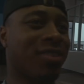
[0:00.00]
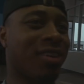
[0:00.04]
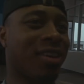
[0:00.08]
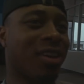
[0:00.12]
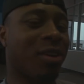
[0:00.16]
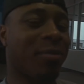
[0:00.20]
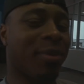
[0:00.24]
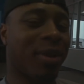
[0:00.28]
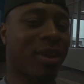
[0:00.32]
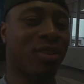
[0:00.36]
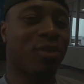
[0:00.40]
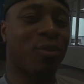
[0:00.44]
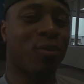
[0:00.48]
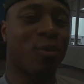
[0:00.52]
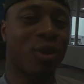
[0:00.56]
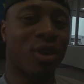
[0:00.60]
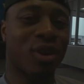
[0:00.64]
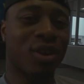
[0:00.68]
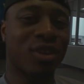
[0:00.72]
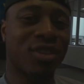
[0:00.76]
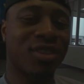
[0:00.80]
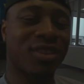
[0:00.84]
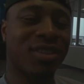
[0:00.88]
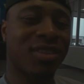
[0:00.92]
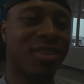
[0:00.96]
thinking about the
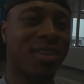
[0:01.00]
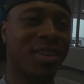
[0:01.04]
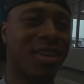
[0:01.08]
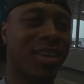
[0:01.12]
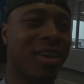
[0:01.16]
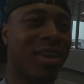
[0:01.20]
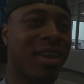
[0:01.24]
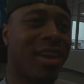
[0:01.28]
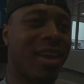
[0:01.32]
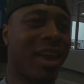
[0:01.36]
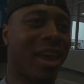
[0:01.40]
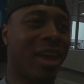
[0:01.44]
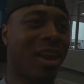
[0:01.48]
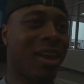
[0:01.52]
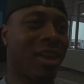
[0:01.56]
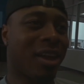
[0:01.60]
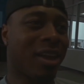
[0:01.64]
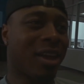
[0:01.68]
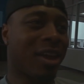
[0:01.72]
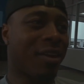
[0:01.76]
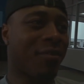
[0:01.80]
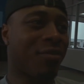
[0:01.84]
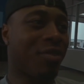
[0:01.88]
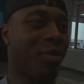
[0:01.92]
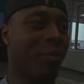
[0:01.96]
worst. And
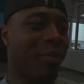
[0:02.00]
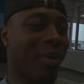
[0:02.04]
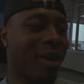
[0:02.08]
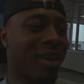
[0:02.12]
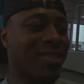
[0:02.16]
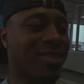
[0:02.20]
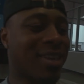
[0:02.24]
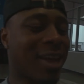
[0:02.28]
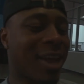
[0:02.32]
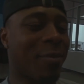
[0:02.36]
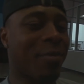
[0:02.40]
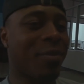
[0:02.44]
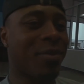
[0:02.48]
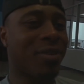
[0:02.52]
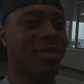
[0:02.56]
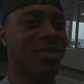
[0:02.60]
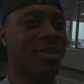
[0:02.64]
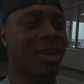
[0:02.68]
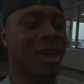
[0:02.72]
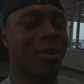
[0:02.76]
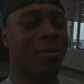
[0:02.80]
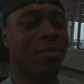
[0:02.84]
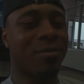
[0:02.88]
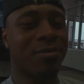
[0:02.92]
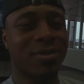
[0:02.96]
like if the best happens,
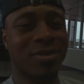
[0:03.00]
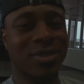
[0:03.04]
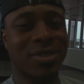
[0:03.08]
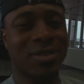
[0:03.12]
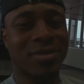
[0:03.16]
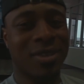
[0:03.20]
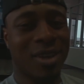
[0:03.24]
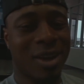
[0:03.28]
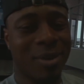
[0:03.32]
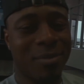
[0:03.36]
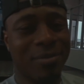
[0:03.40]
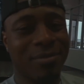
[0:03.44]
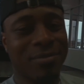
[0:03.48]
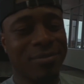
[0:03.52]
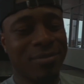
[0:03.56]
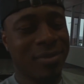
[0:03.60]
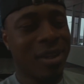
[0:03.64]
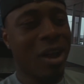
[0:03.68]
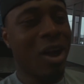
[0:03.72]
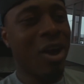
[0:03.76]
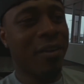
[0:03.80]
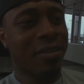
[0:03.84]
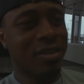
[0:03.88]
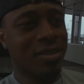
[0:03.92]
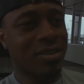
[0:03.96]
then I'm I'm
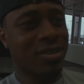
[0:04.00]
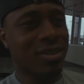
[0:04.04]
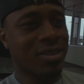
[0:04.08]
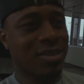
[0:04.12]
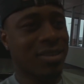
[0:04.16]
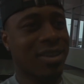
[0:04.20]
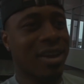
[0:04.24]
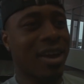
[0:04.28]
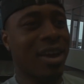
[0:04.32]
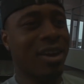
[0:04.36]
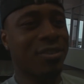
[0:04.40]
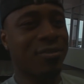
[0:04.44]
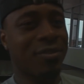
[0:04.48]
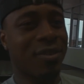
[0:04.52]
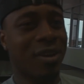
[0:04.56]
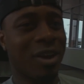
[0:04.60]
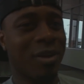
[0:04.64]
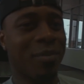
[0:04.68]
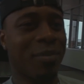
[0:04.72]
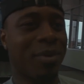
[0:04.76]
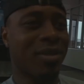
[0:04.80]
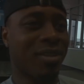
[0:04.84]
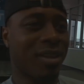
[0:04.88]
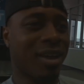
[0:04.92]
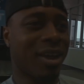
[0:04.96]
obviously
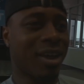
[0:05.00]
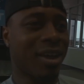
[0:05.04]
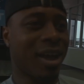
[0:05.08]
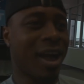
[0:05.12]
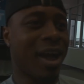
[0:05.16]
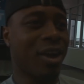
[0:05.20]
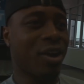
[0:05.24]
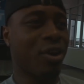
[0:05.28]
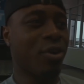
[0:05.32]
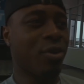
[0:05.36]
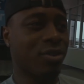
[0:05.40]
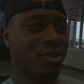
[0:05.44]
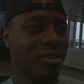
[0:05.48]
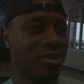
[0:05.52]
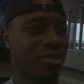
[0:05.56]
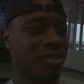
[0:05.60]
satisfied. But like I go into